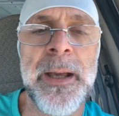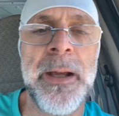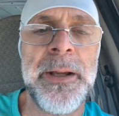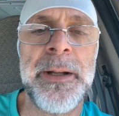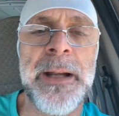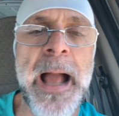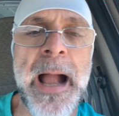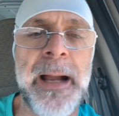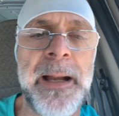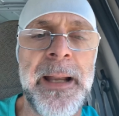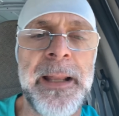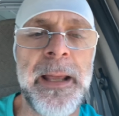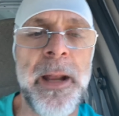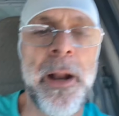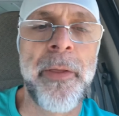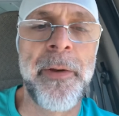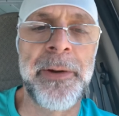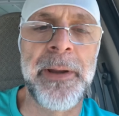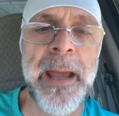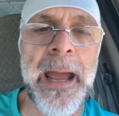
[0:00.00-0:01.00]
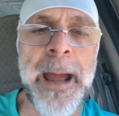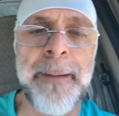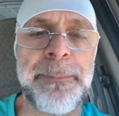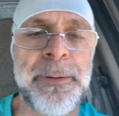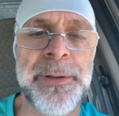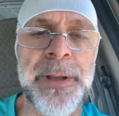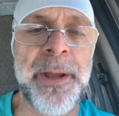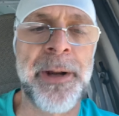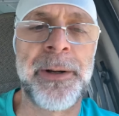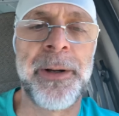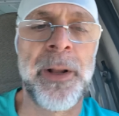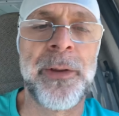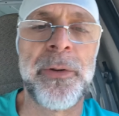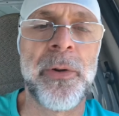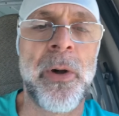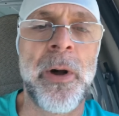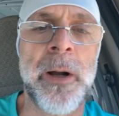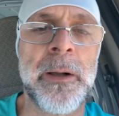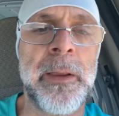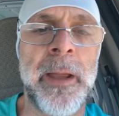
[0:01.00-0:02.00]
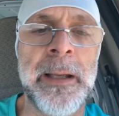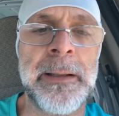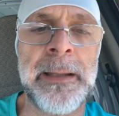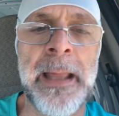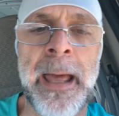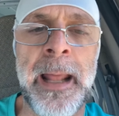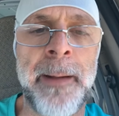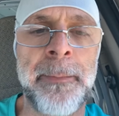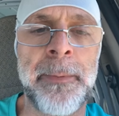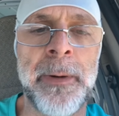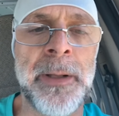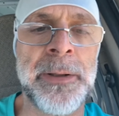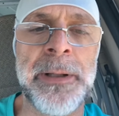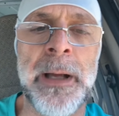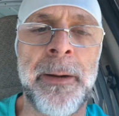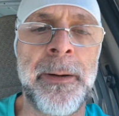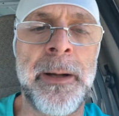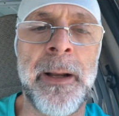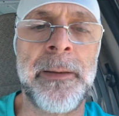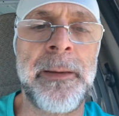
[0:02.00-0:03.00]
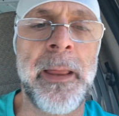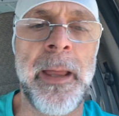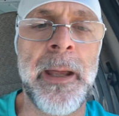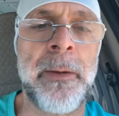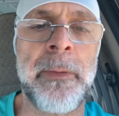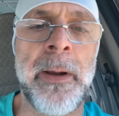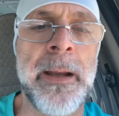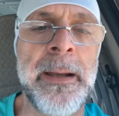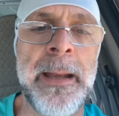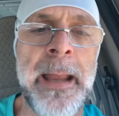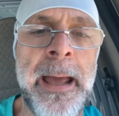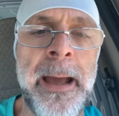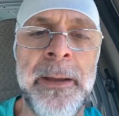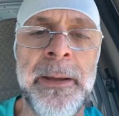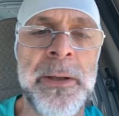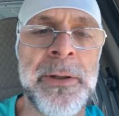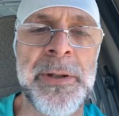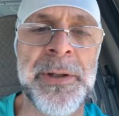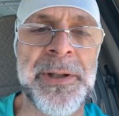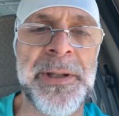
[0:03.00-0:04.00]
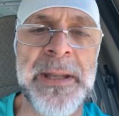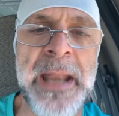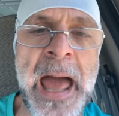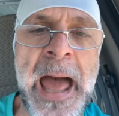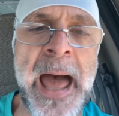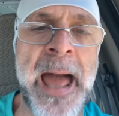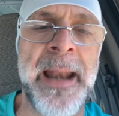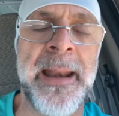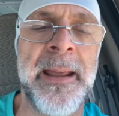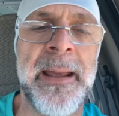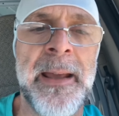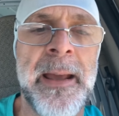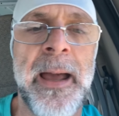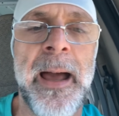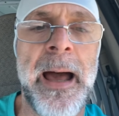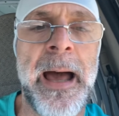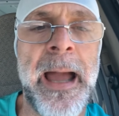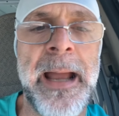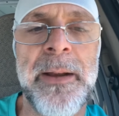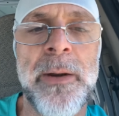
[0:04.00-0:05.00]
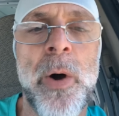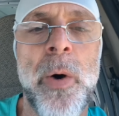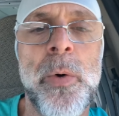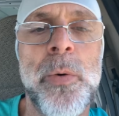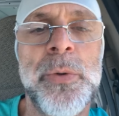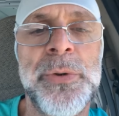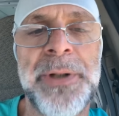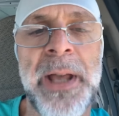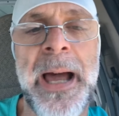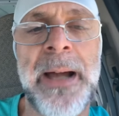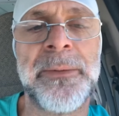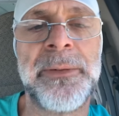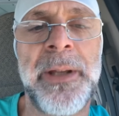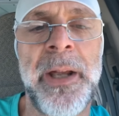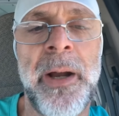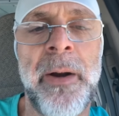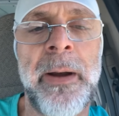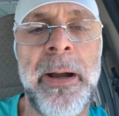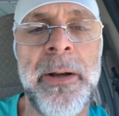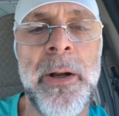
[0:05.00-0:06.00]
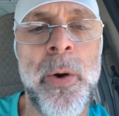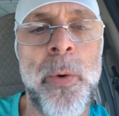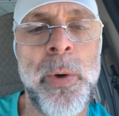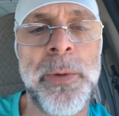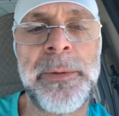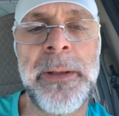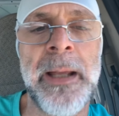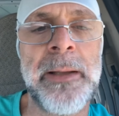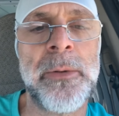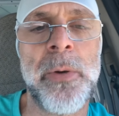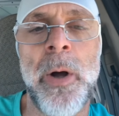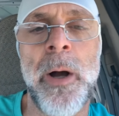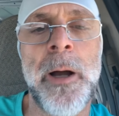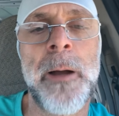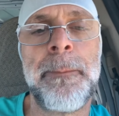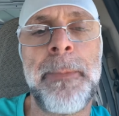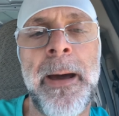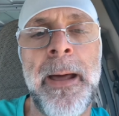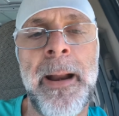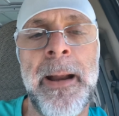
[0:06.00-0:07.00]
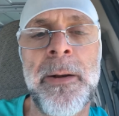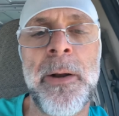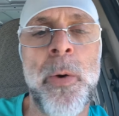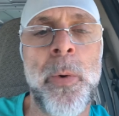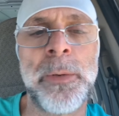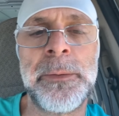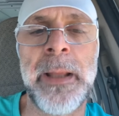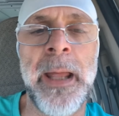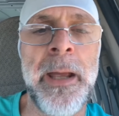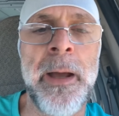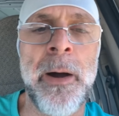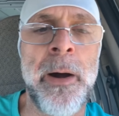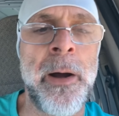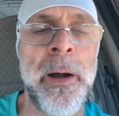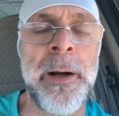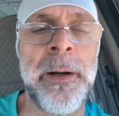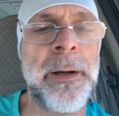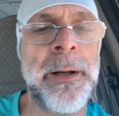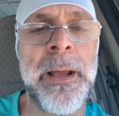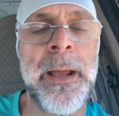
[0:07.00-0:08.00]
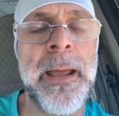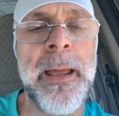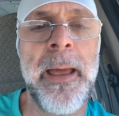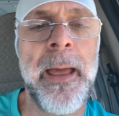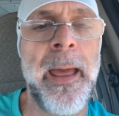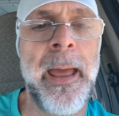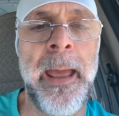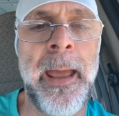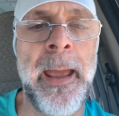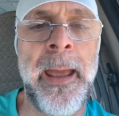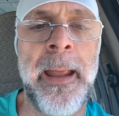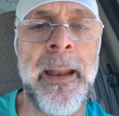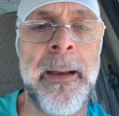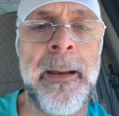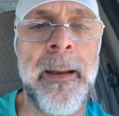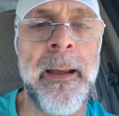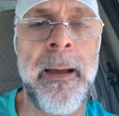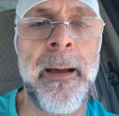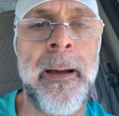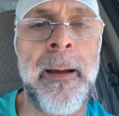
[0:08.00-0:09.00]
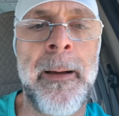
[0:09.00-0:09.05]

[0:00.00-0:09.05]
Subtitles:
you're not going to get other cappers that are going to talk like that. I'm going to tell you right now, you're just not. I know who's out there. I know what they talk about. I know what they are, and